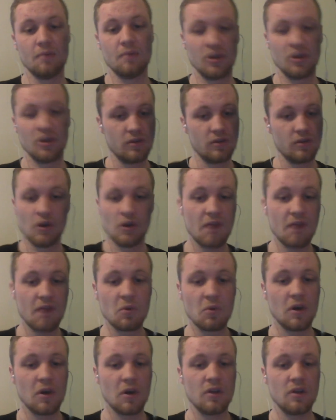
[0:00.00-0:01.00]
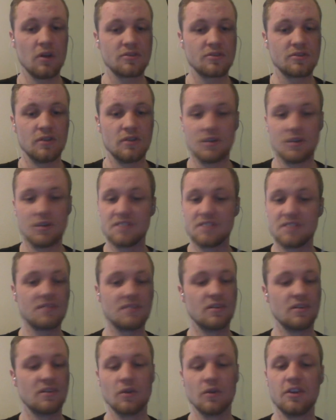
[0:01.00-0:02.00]
And but you know everywhere else
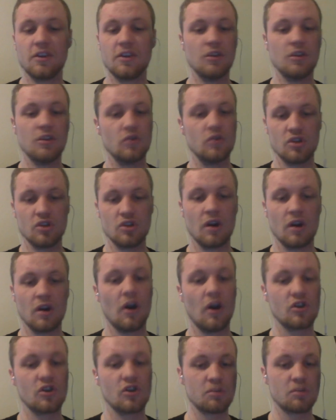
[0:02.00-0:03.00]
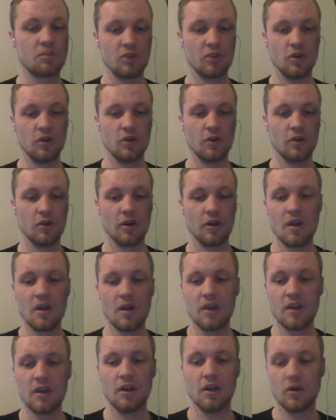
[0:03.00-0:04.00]
still it's still huge on
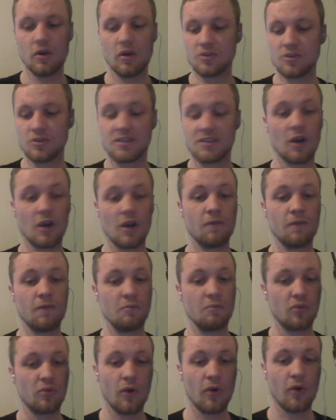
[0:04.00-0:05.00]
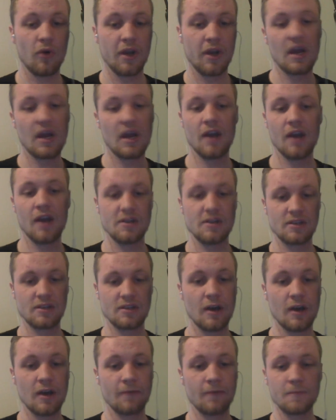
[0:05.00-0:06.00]
entrepreneur, you know, self-employed kind
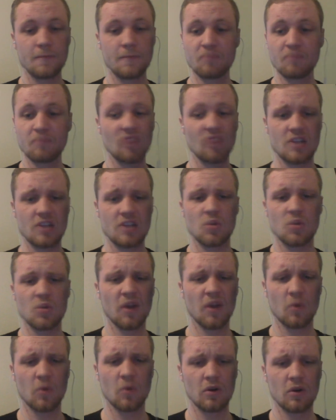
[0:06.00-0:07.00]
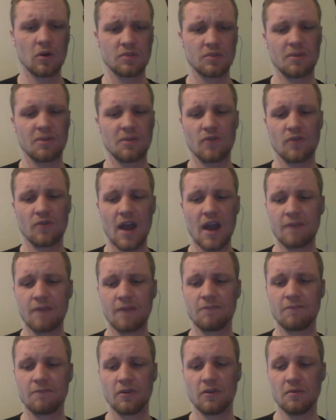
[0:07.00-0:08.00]
of stuff. That's the way the world's been
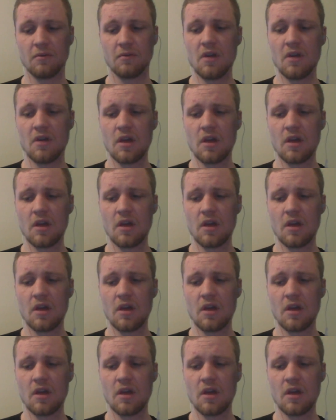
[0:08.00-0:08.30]
ran for